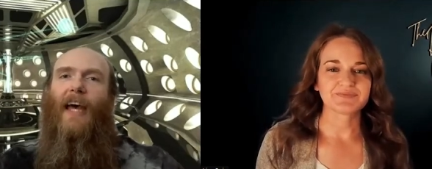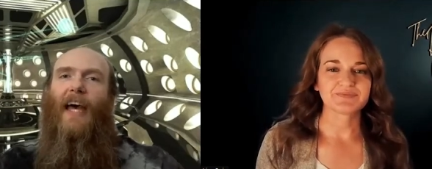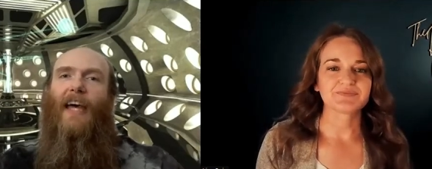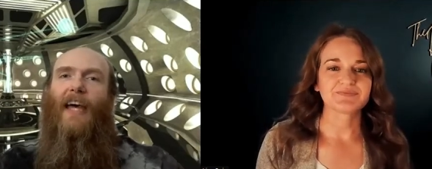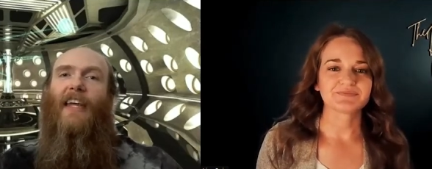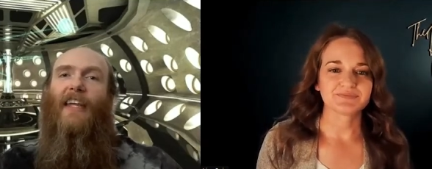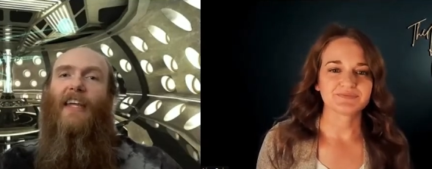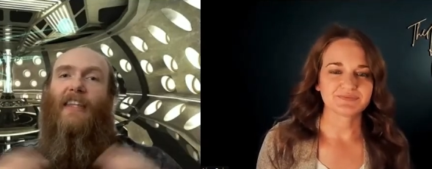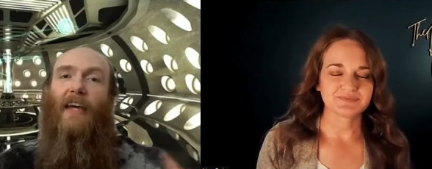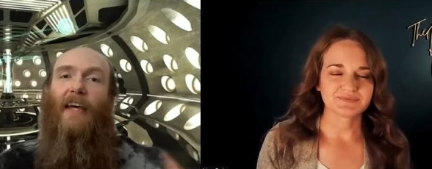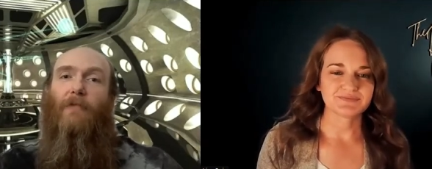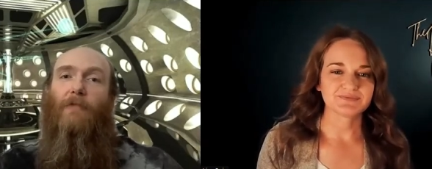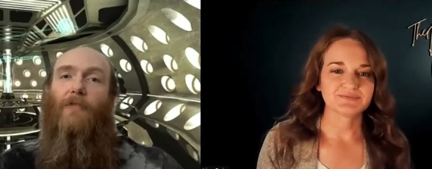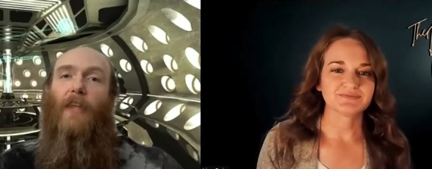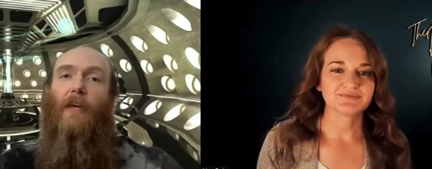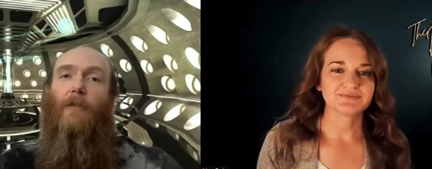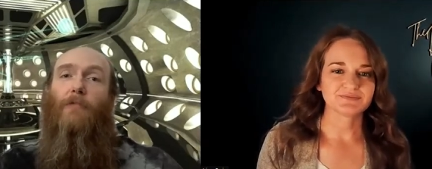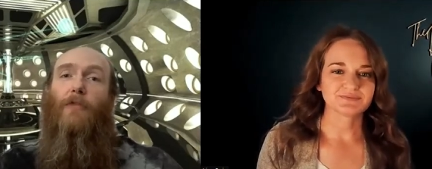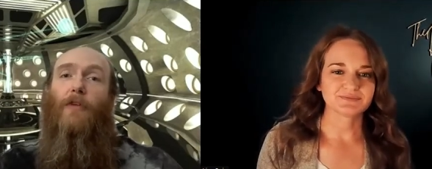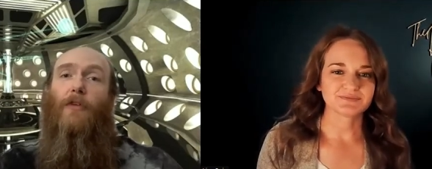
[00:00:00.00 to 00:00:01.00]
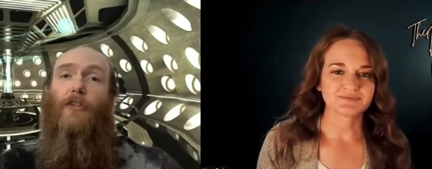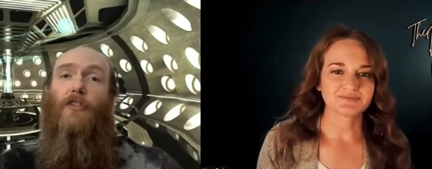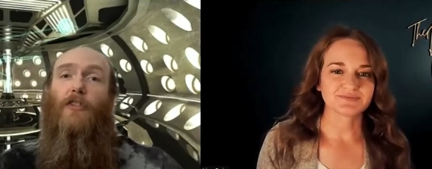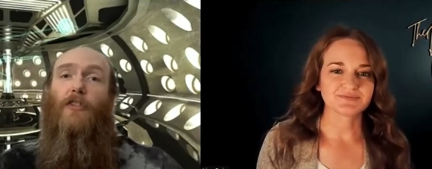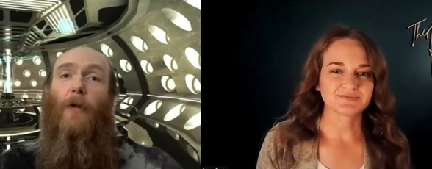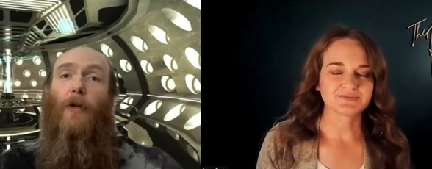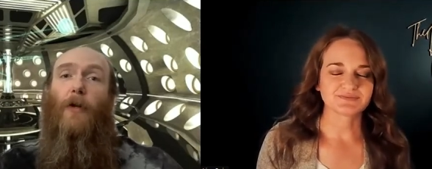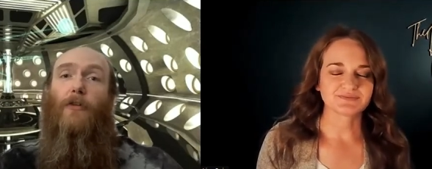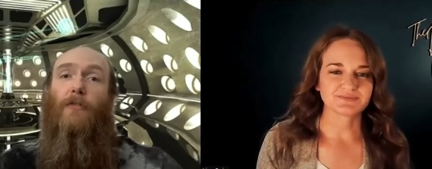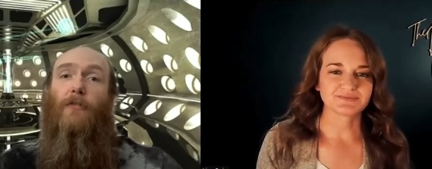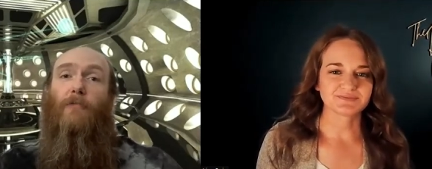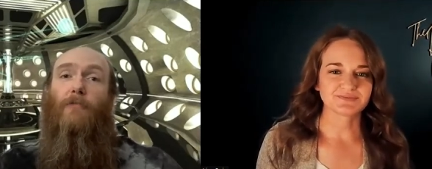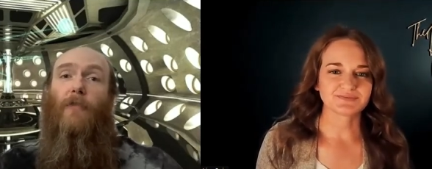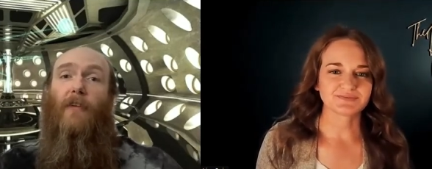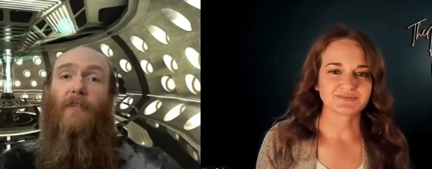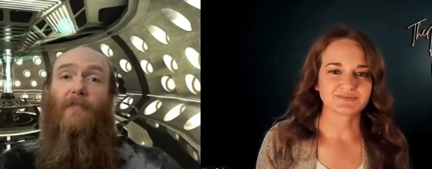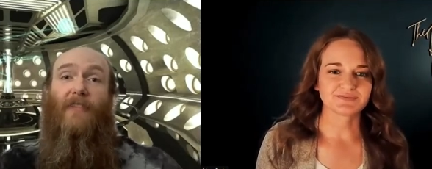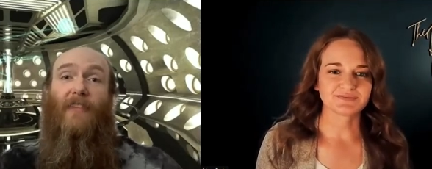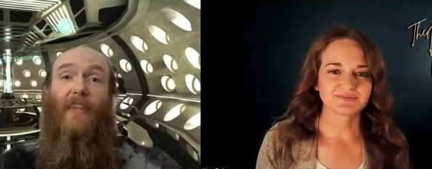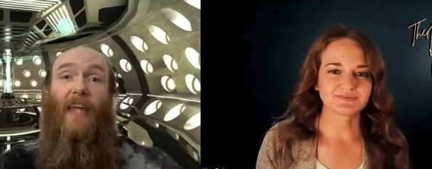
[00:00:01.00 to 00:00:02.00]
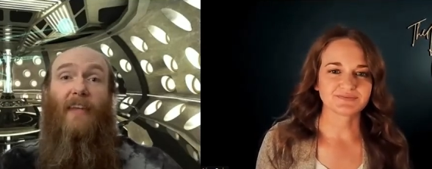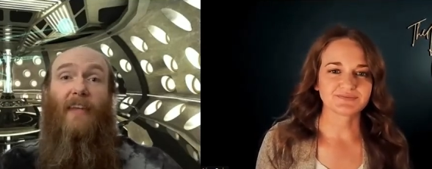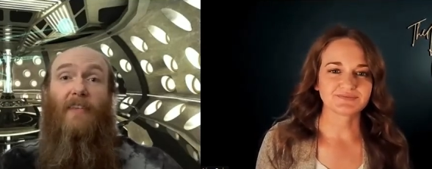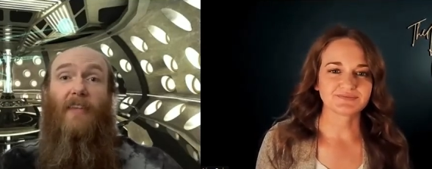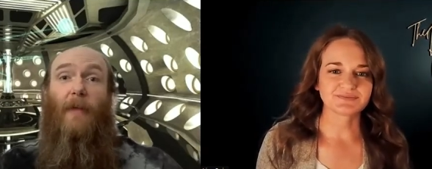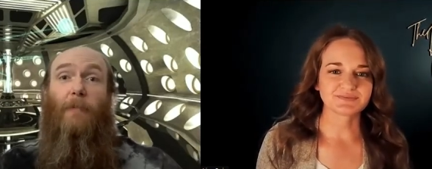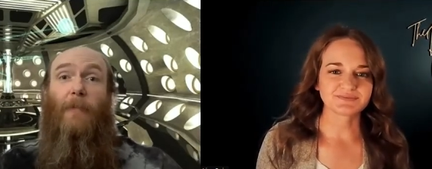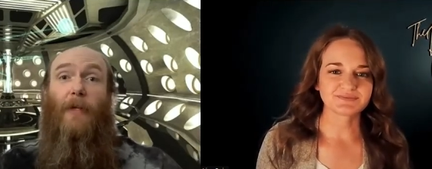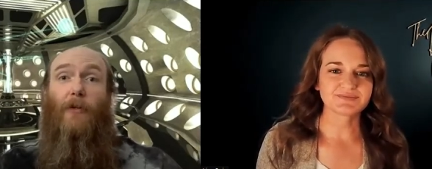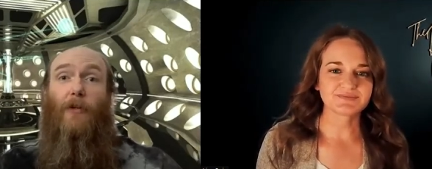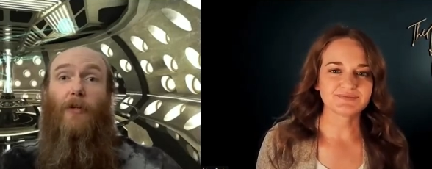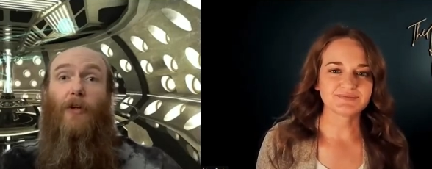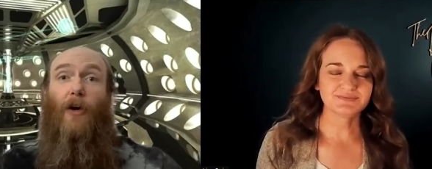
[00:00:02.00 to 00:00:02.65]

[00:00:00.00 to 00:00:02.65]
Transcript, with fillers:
Speaker 1: And then that, that really sparks that, that bigger